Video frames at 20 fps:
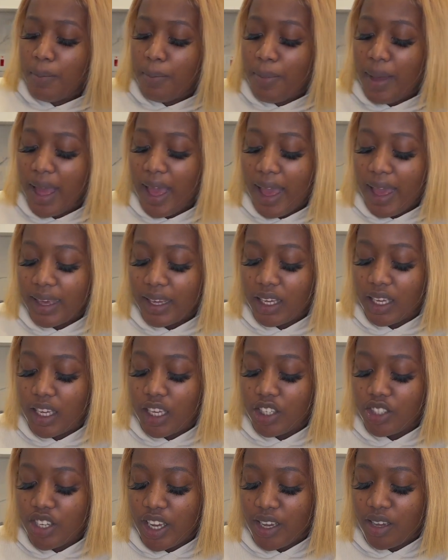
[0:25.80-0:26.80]

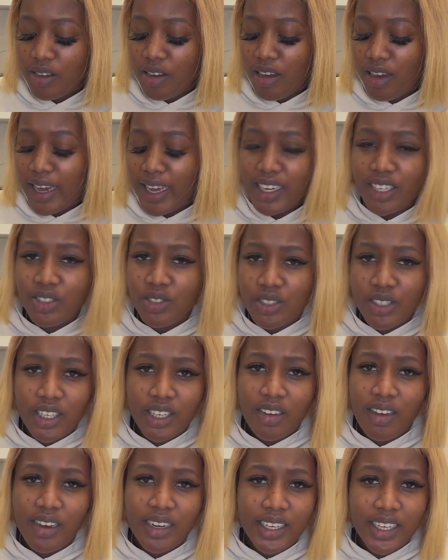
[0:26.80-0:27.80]
package I got. I literally
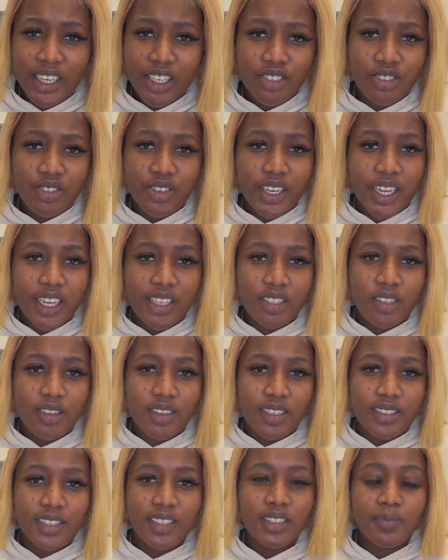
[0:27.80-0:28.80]
got it yesterday, so
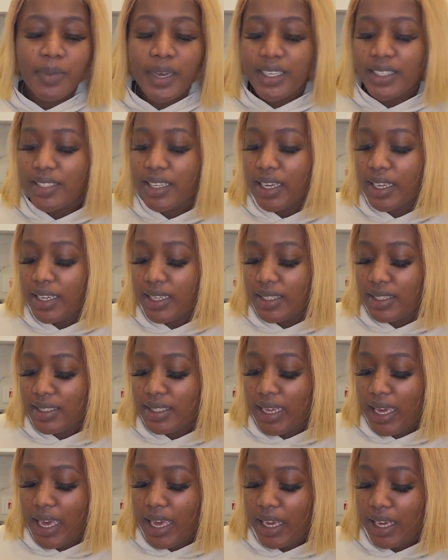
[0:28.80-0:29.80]
this is my second
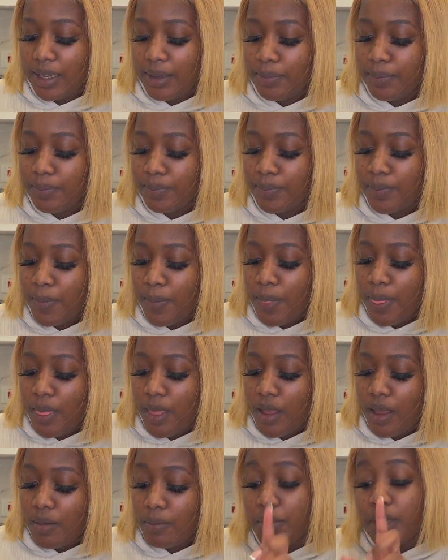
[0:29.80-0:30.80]
day.
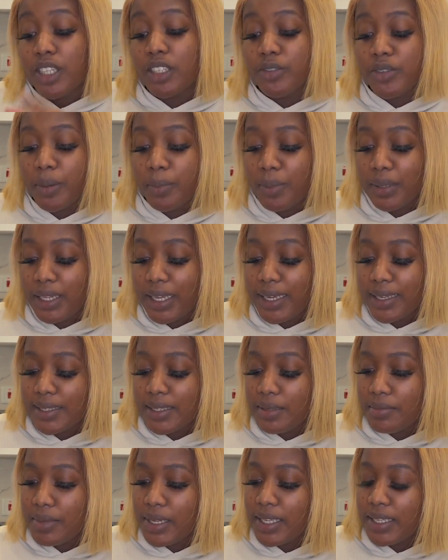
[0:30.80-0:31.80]
Meal
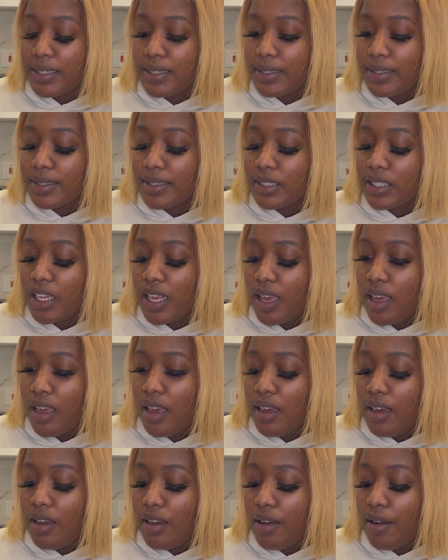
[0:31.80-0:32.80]
replacements,
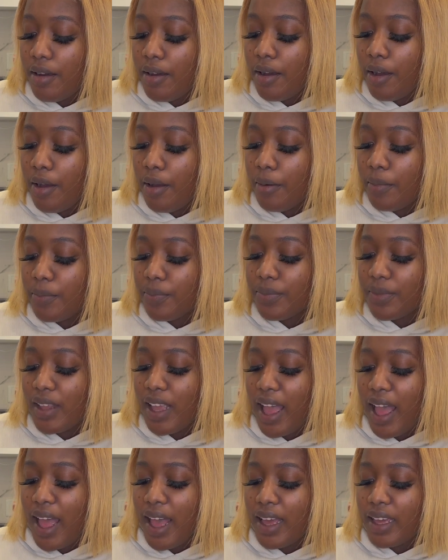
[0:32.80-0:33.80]
and
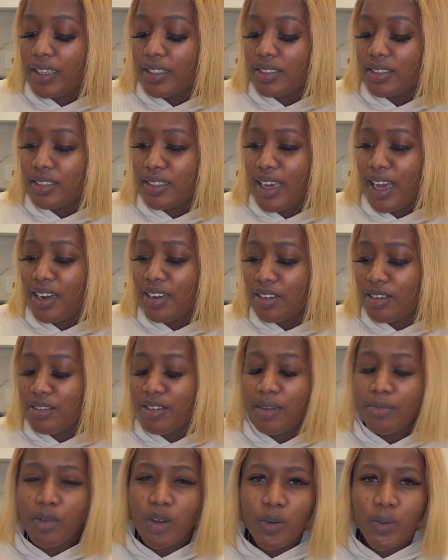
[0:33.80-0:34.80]
I don't know,
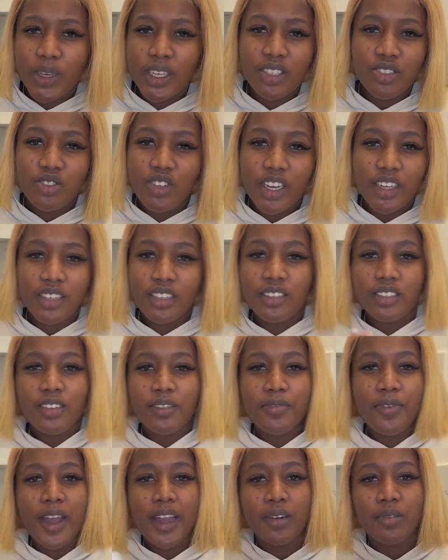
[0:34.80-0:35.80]
I'm always trying to
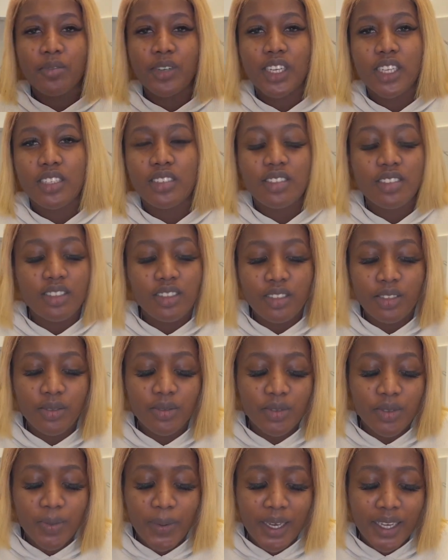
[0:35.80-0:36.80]
find ways to
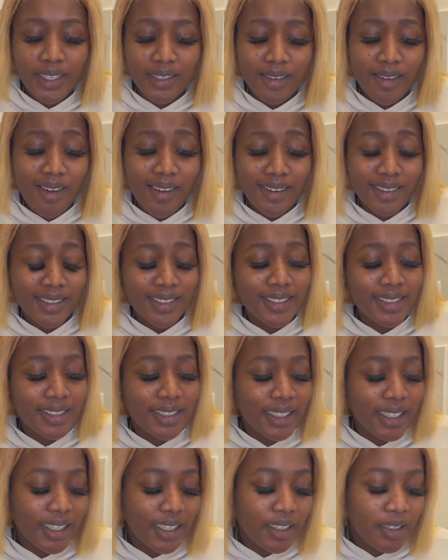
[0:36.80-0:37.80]
lose weight,
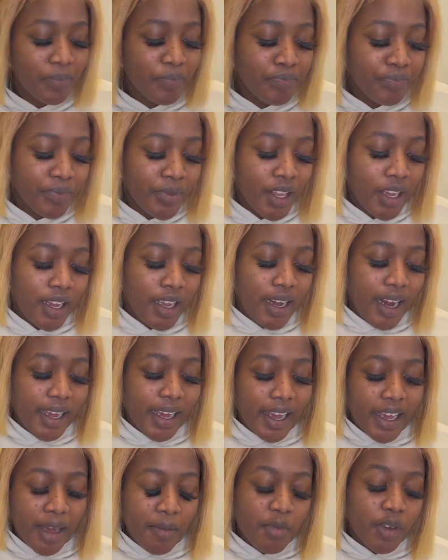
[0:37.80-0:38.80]
honestly.
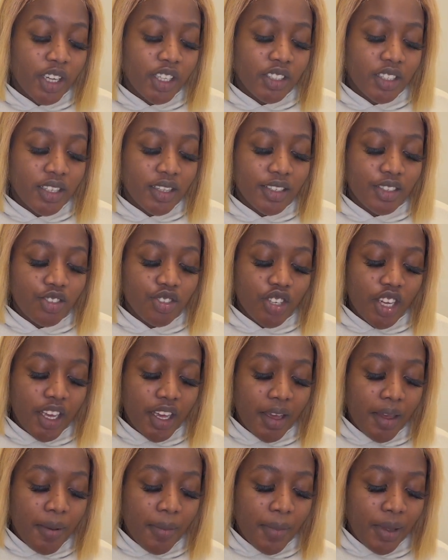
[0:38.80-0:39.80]
Like, I am going to the
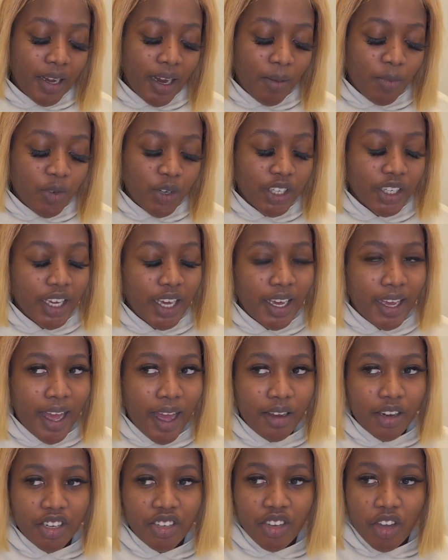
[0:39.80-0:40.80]
gym and I'm working
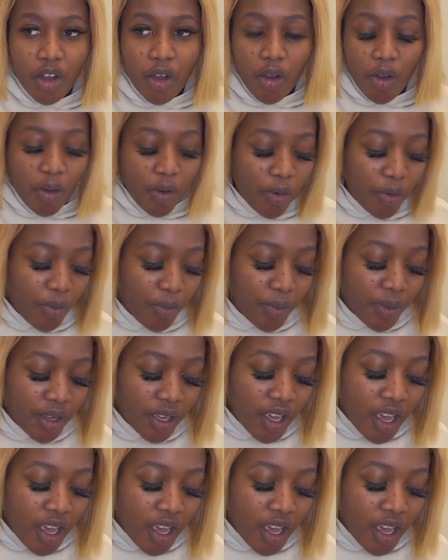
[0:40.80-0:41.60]
out at home,